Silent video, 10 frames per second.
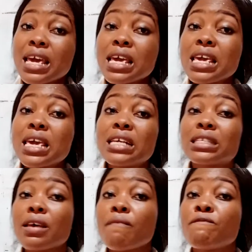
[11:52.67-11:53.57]
is
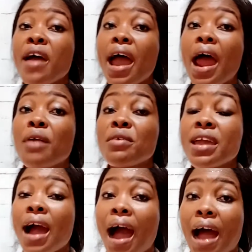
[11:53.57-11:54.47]

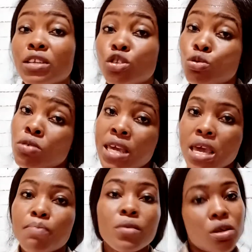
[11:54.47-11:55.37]
very hard to
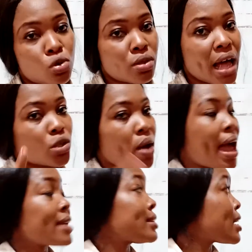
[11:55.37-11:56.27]
keep. So that's why
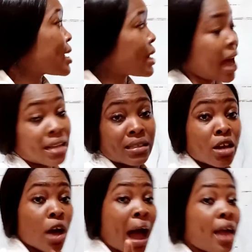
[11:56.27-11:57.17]
I say it has
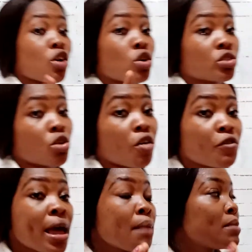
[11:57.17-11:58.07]
a high cost of
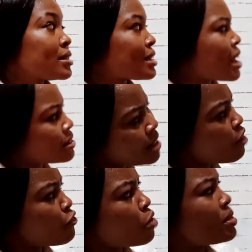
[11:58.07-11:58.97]
maintenance. Now
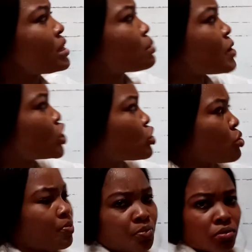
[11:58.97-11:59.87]
from this picture,
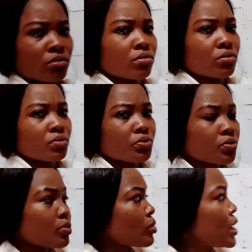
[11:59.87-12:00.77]

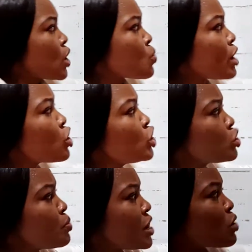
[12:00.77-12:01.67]
we are going
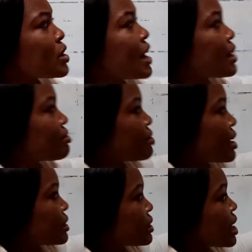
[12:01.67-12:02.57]
to be looking at
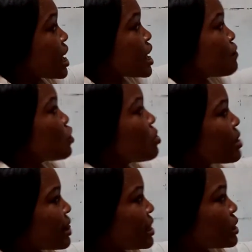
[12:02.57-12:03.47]
this. If you look
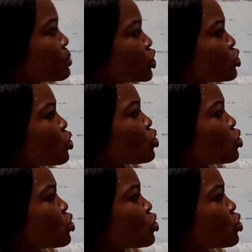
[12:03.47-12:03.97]
at this picture, you're